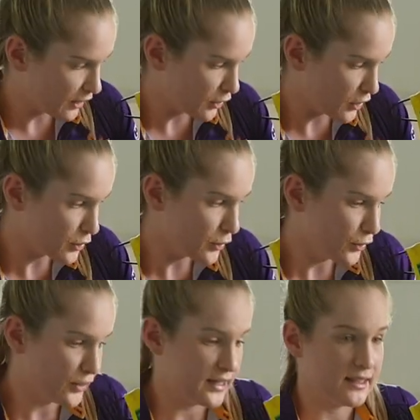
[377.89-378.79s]
I got the
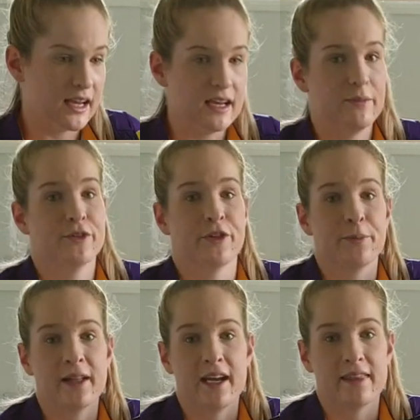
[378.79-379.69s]
call that day and was on
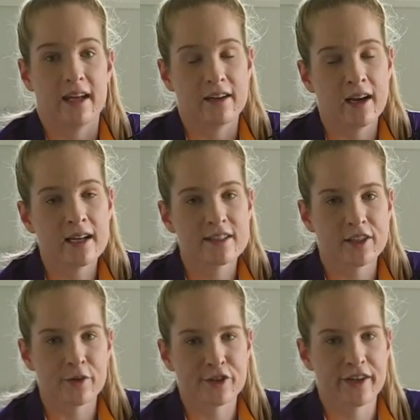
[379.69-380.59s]
the plane that night to
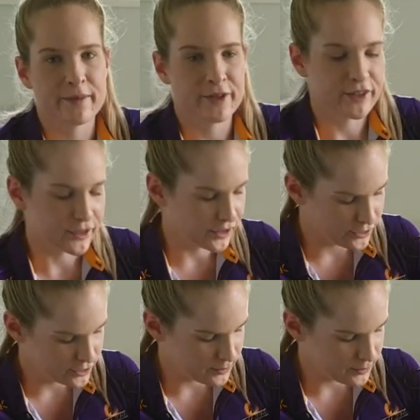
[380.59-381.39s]
go and train with the girls.